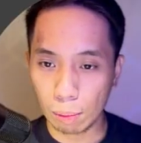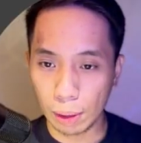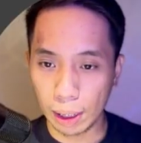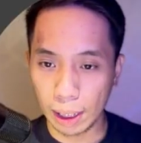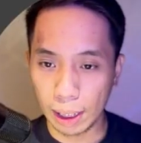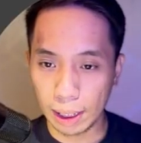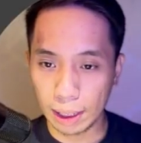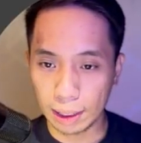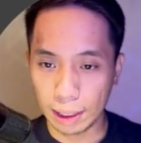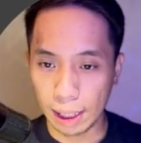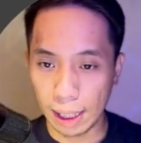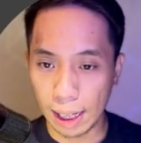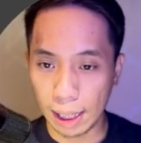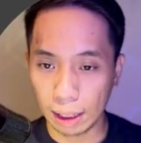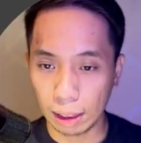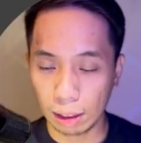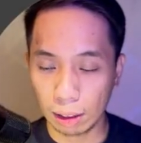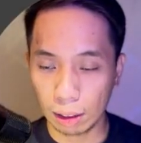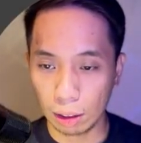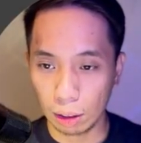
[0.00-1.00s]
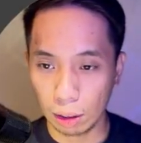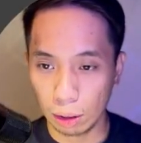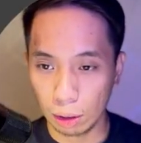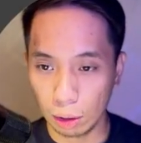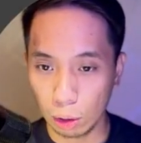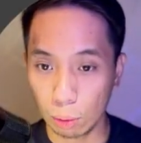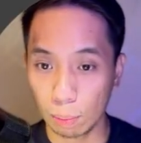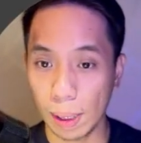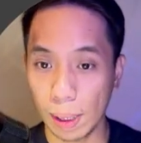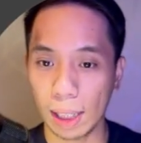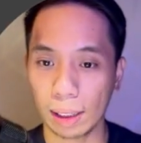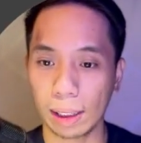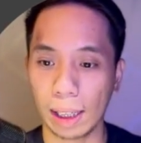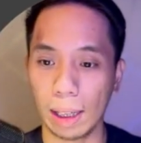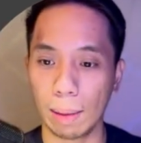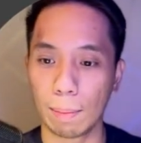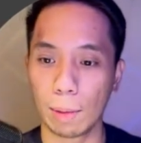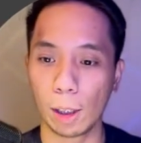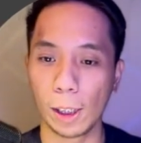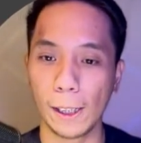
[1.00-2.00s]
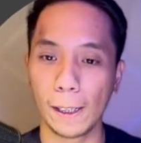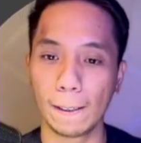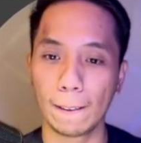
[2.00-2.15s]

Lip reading: we're gonna select new blank table.